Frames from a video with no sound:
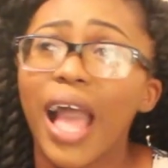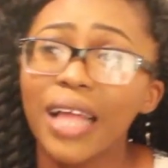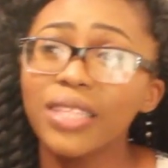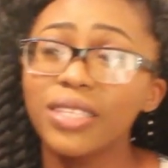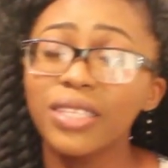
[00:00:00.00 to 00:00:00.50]

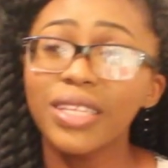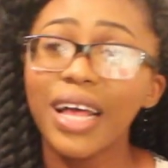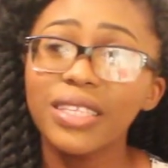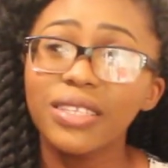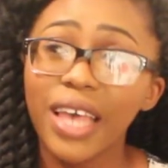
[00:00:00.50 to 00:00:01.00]
And since
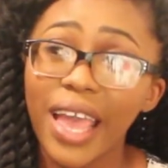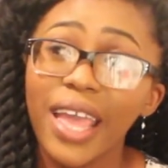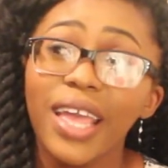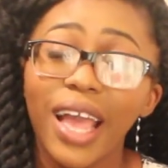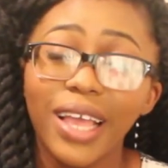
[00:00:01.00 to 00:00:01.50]
that
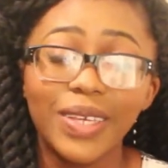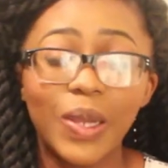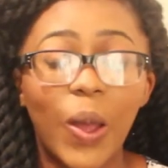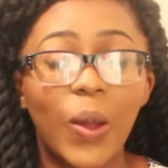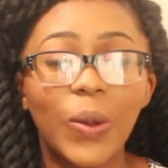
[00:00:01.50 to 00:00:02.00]
day, you
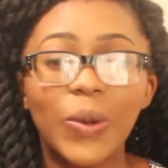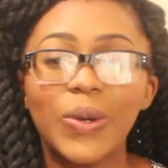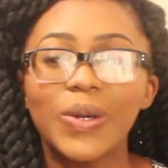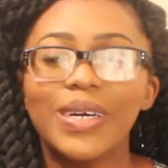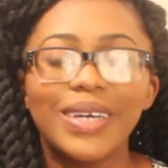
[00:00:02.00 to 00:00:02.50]
know,
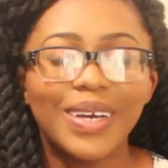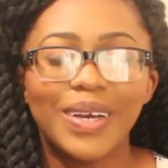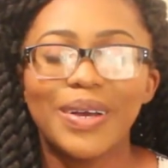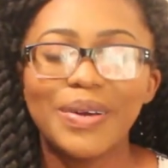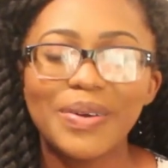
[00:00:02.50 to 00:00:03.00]

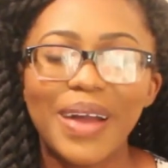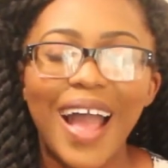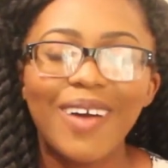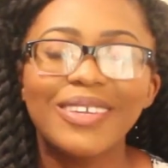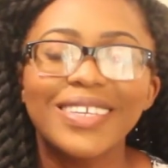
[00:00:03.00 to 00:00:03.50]

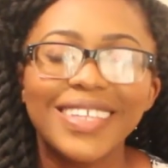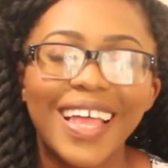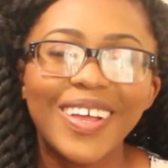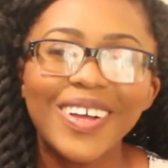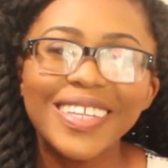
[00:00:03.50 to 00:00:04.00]
I was just
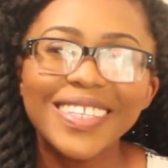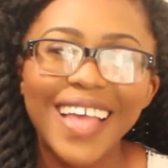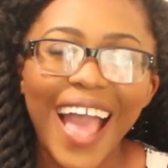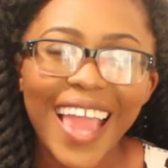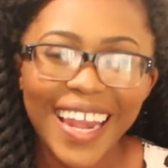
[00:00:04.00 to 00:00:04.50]
like, God,
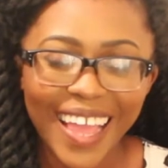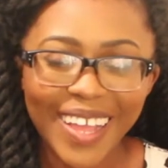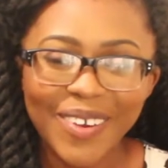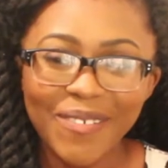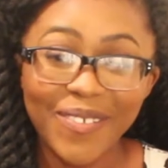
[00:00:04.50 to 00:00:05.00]
I
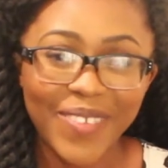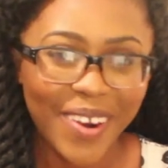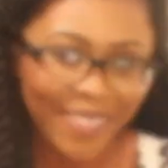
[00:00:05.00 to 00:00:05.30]
let go of the fear